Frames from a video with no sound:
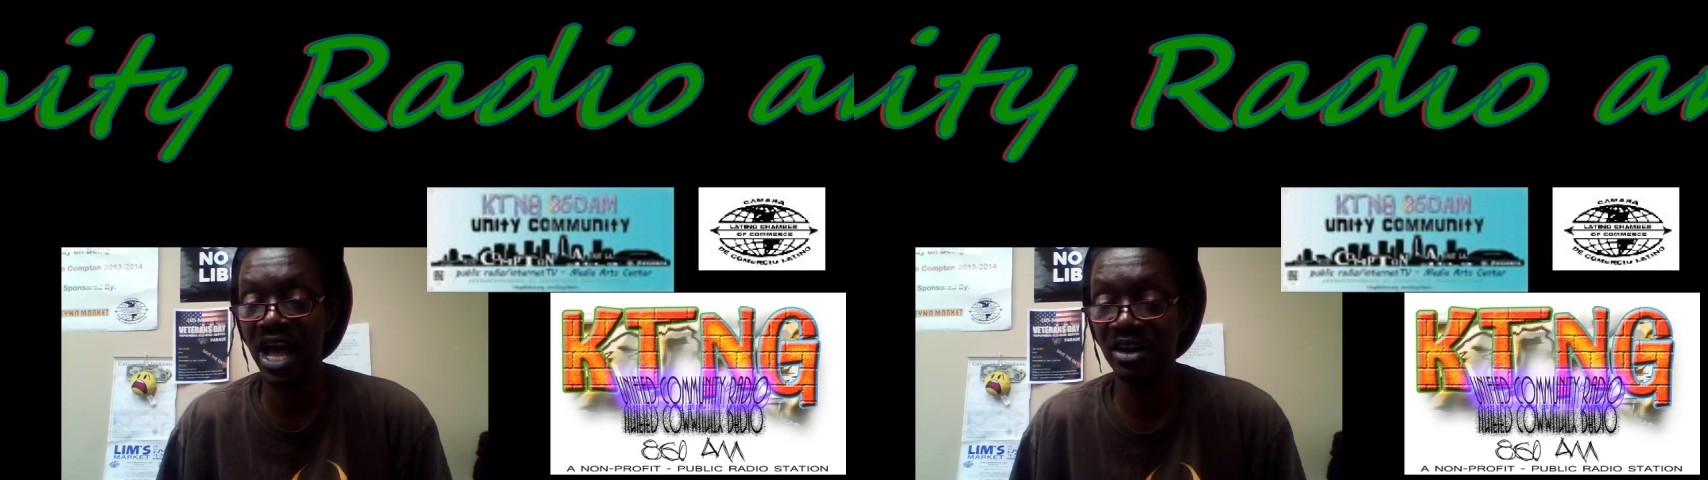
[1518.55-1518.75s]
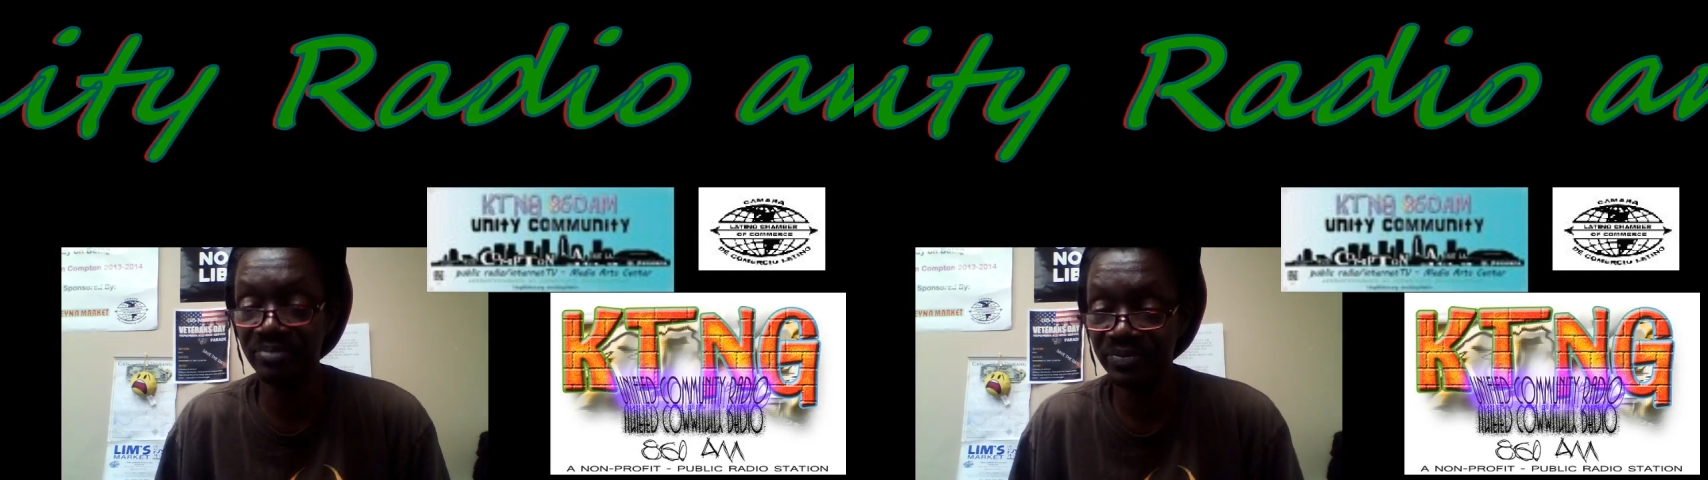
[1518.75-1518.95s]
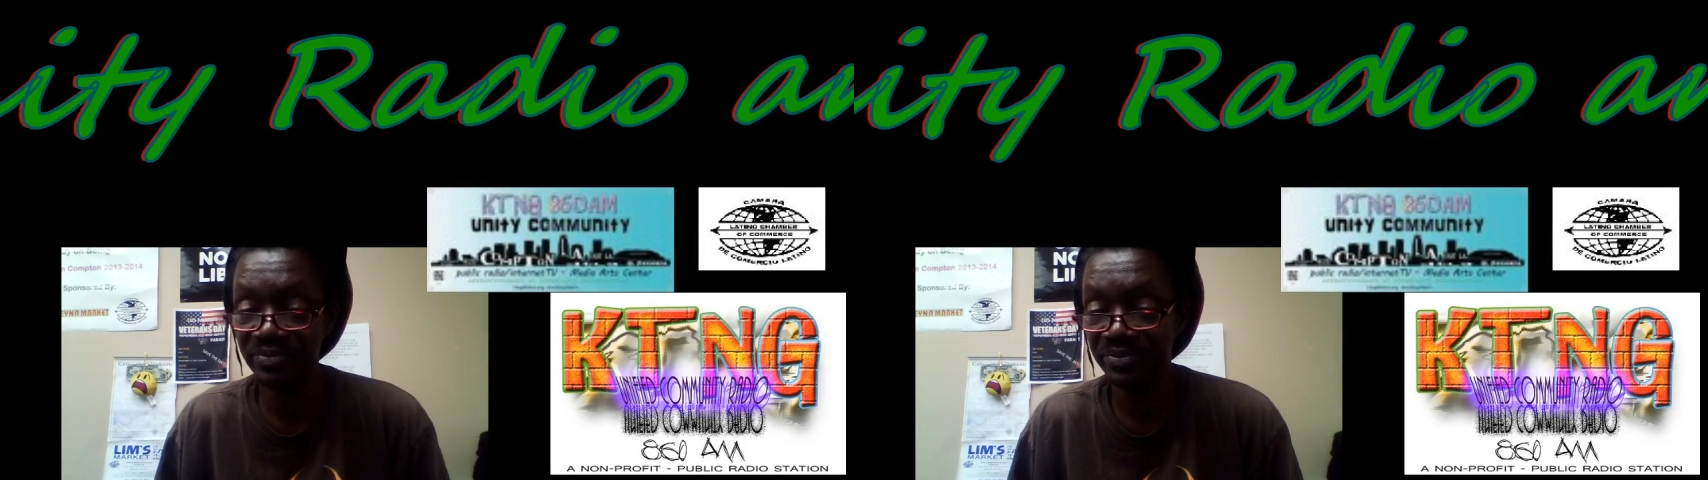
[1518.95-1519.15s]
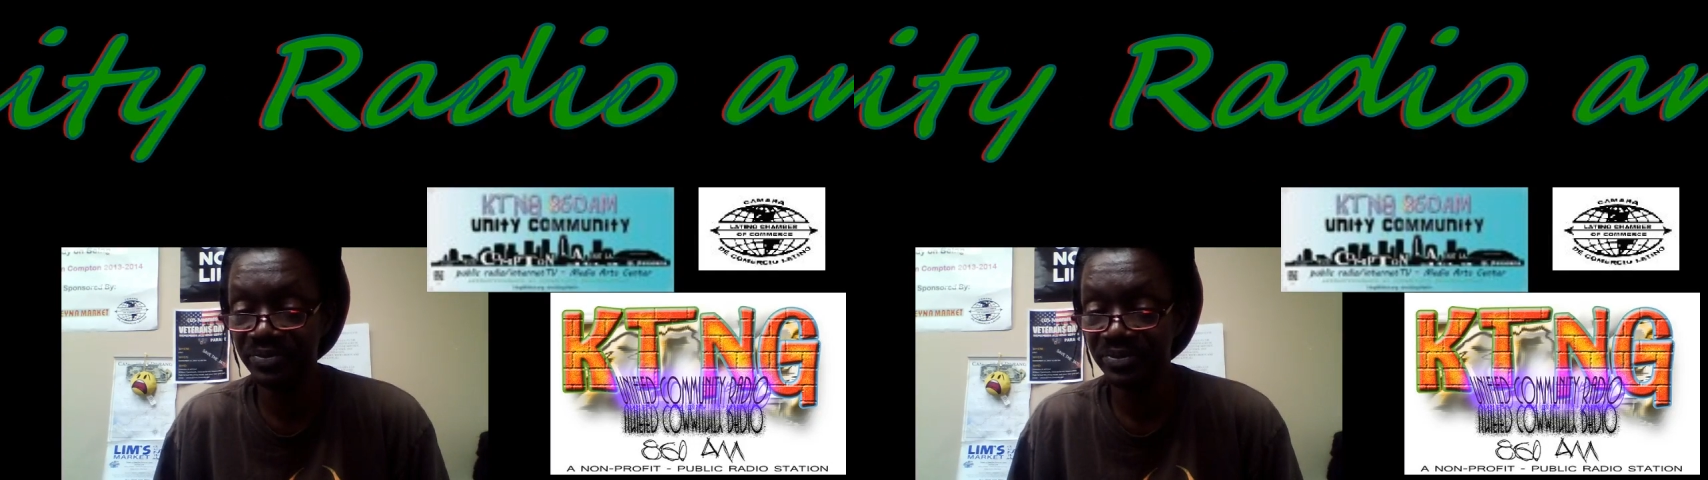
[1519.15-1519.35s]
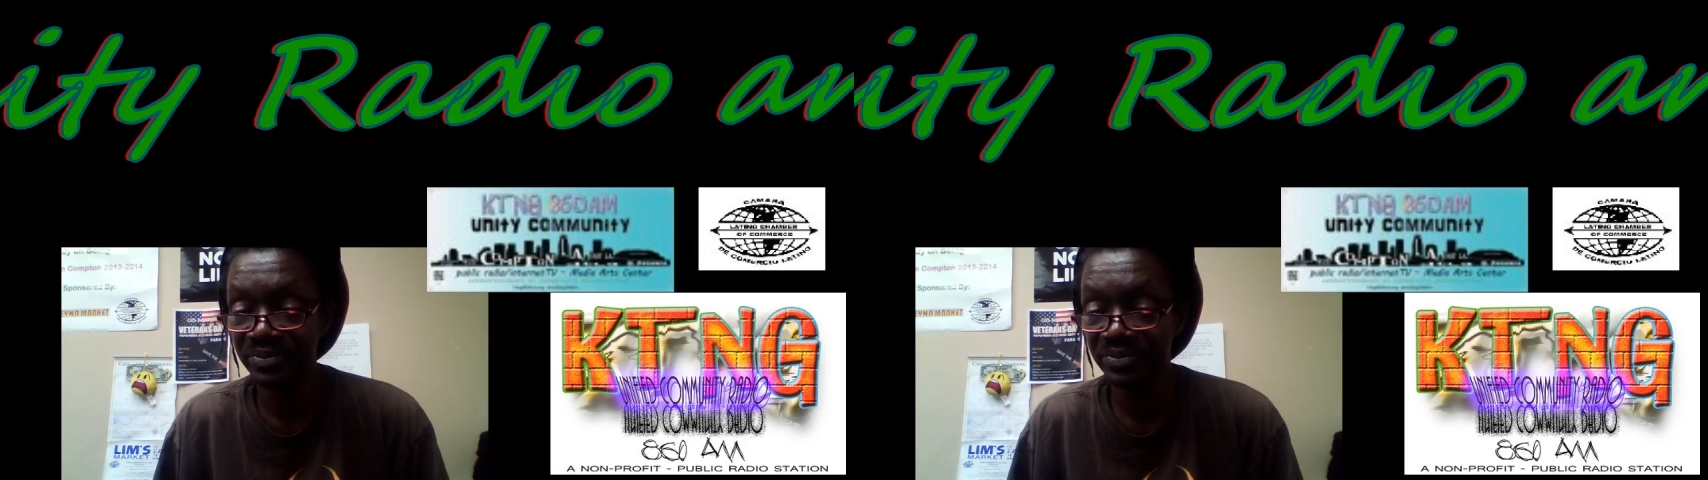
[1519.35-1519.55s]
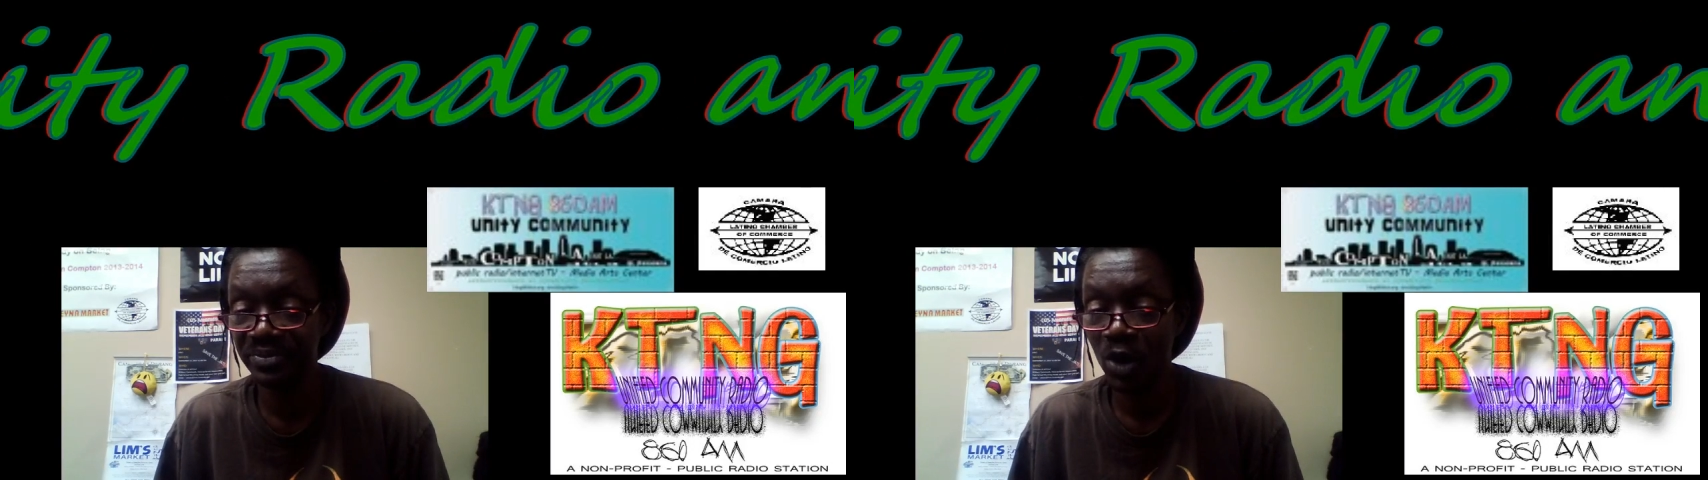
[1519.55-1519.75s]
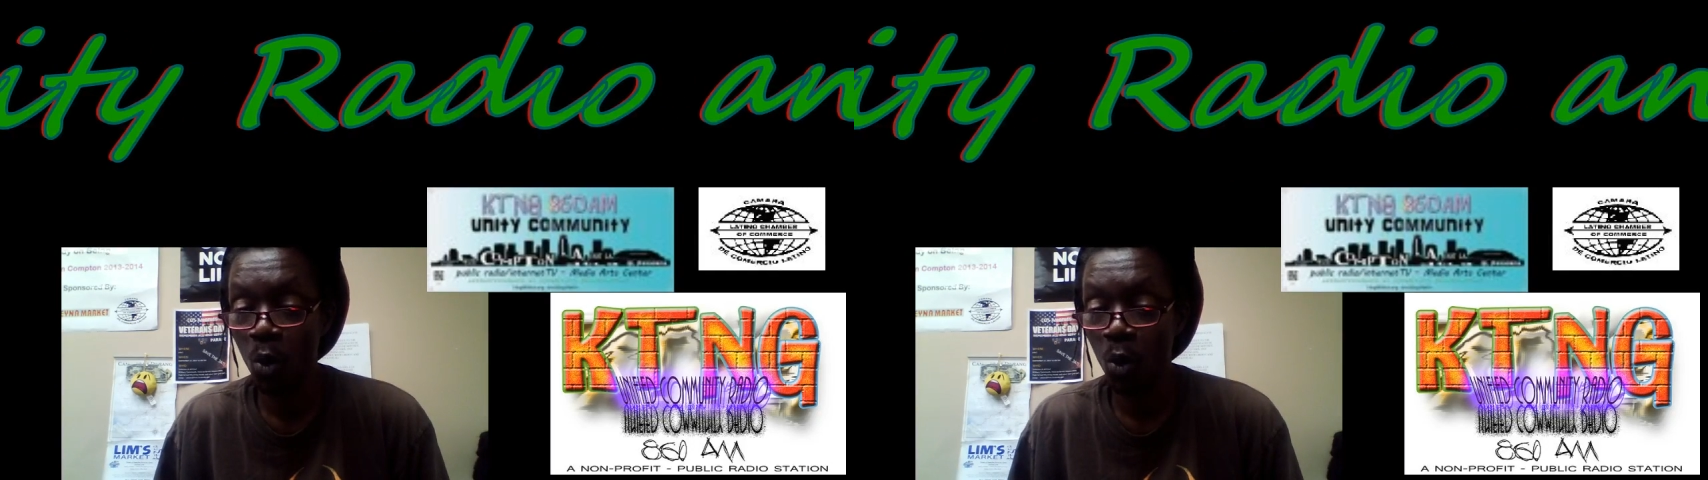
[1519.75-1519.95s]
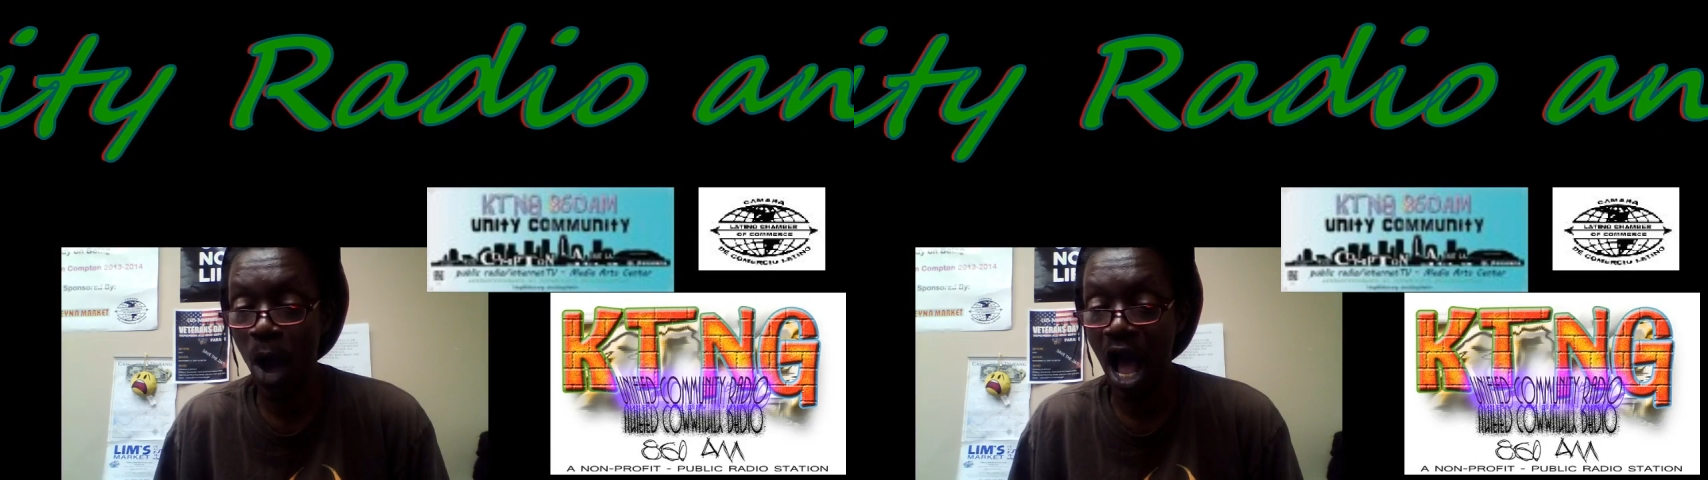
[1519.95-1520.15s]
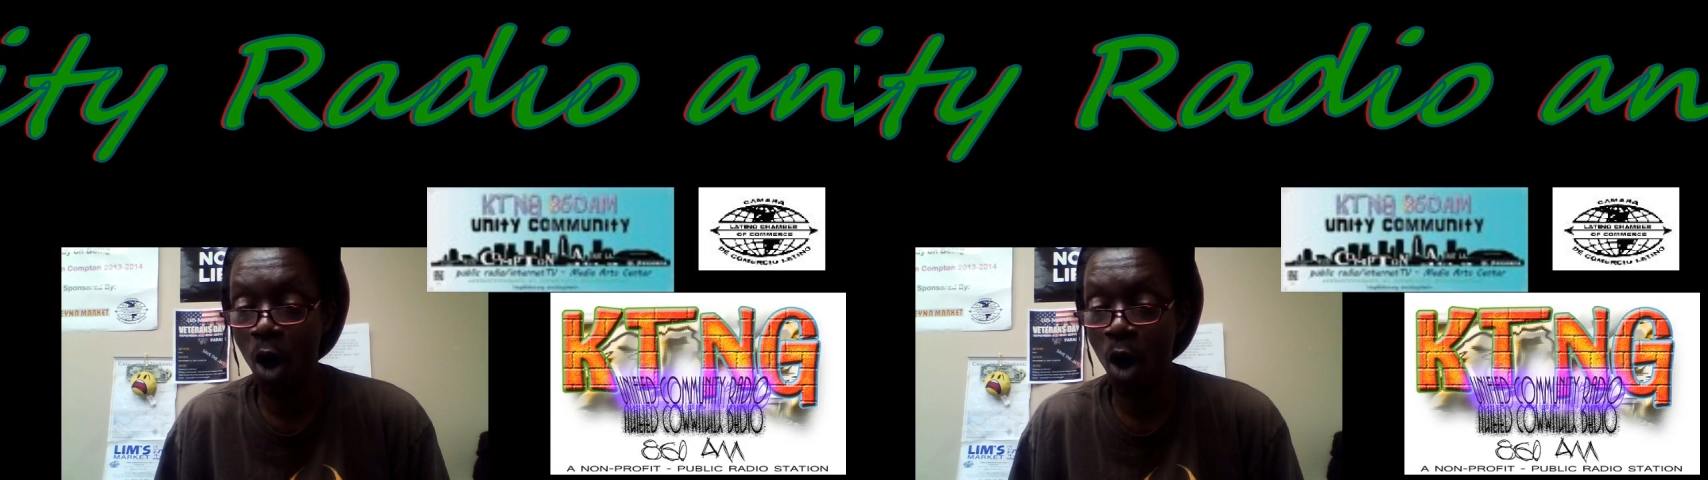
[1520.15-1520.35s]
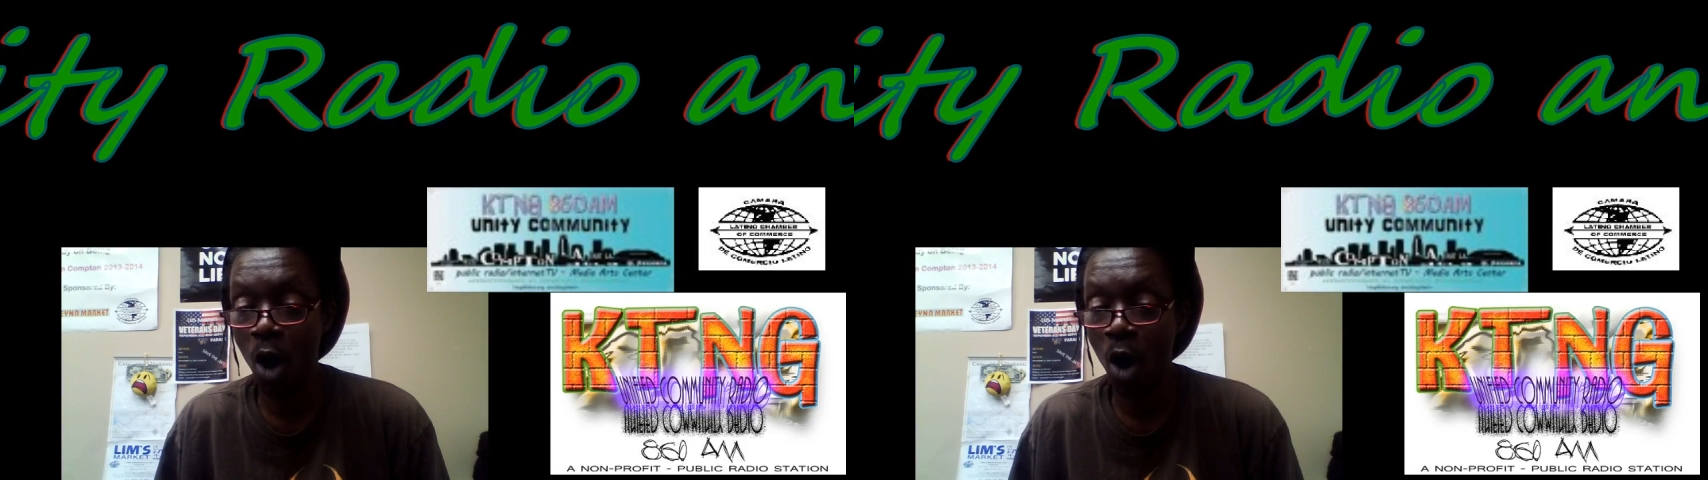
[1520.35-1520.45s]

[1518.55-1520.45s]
of them. Wow.